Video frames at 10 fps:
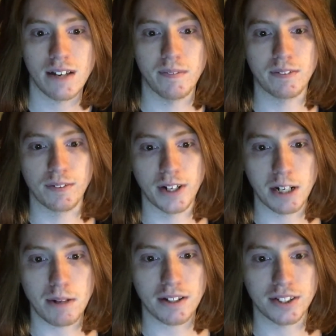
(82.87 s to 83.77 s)
I remember
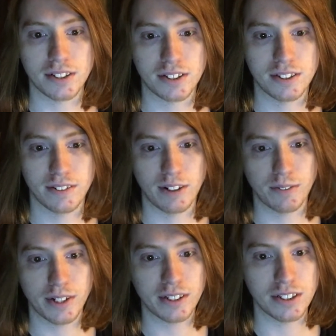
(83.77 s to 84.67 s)

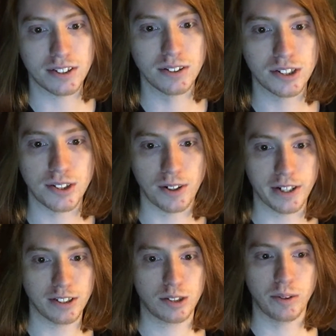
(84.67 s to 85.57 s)
reading this news story
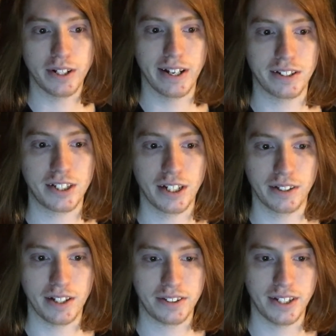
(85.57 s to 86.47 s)
in 2018
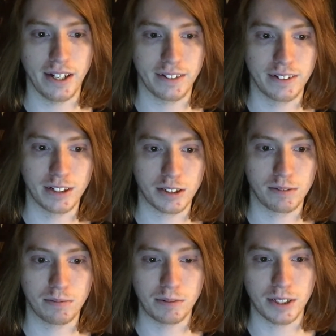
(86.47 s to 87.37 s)
that said
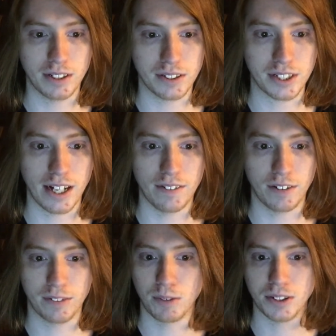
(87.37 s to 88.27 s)
hipstermobiles have
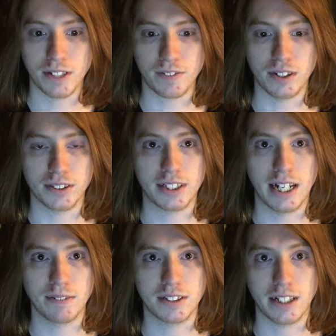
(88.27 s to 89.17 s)
a more difficult
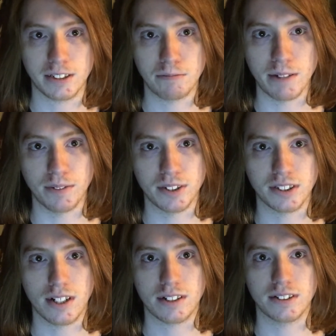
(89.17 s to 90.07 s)
time detecting people with
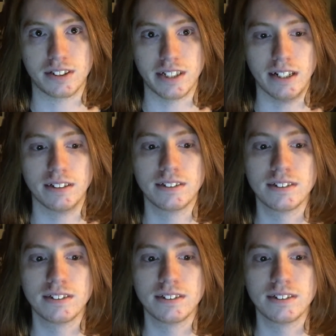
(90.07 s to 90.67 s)
darker skin.